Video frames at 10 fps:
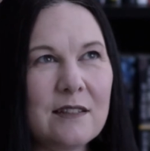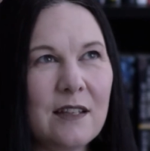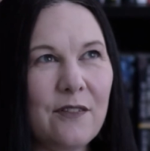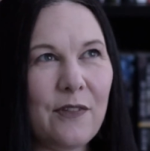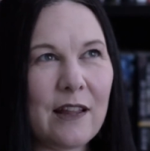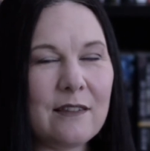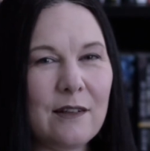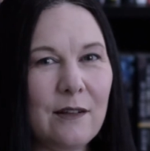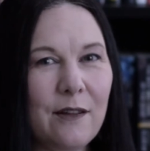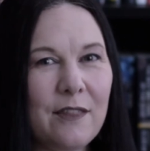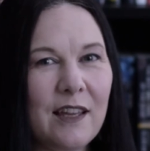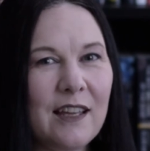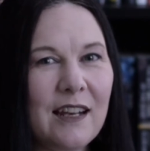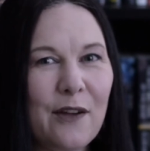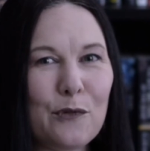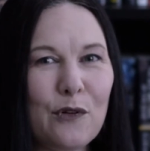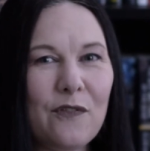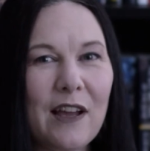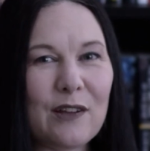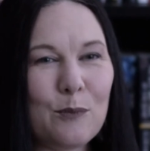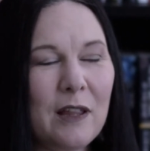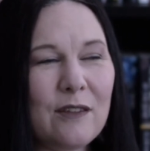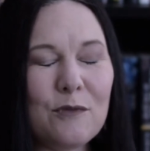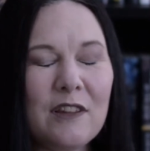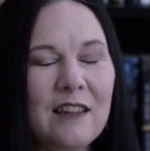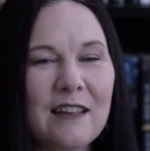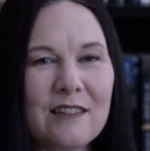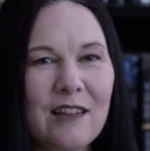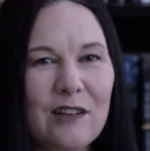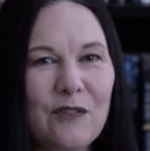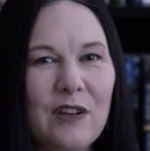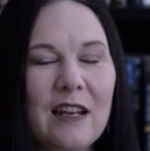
if that's still a thing in After Effects, but that's really the extent of it,